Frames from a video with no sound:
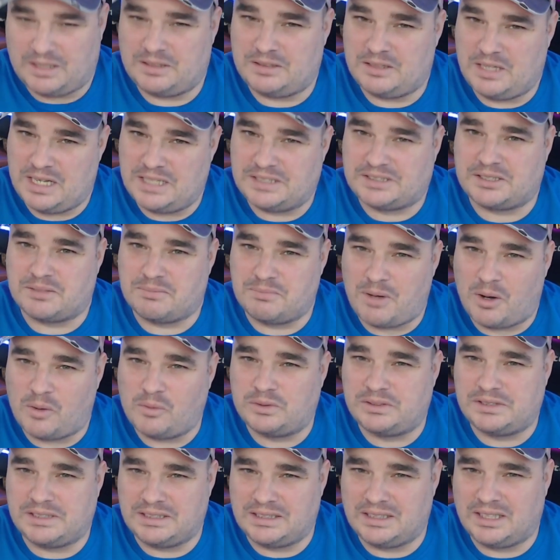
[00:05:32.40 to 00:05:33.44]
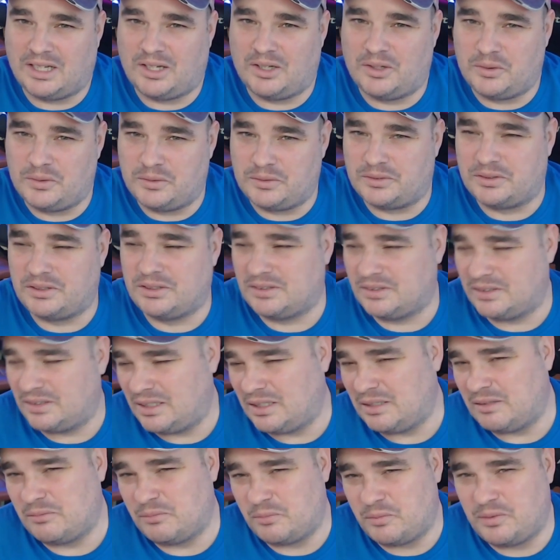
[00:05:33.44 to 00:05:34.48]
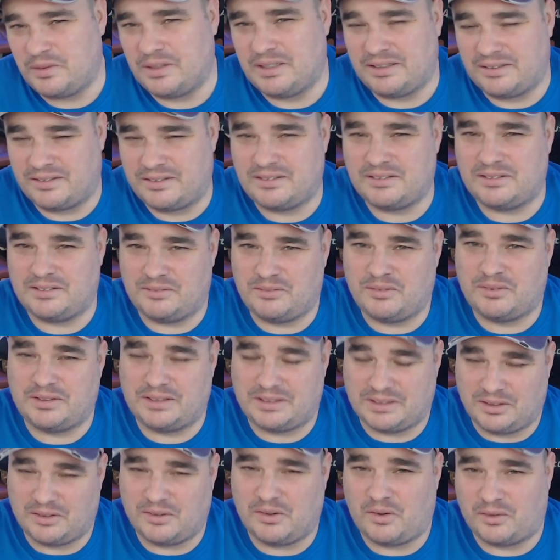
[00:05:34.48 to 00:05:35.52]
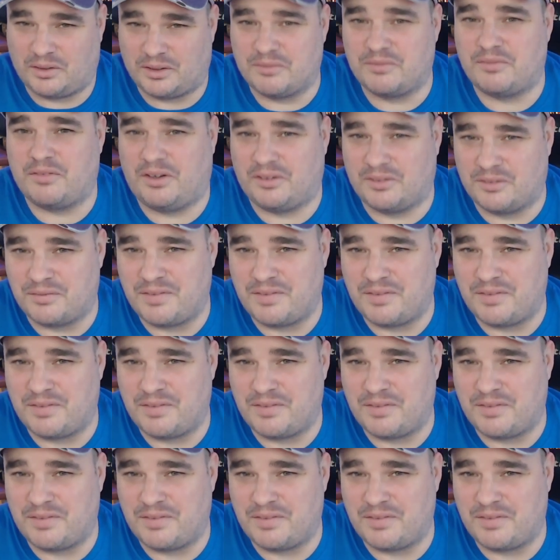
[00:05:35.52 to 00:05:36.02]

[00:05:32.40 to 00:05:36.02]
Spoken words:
it's a multi-load with on a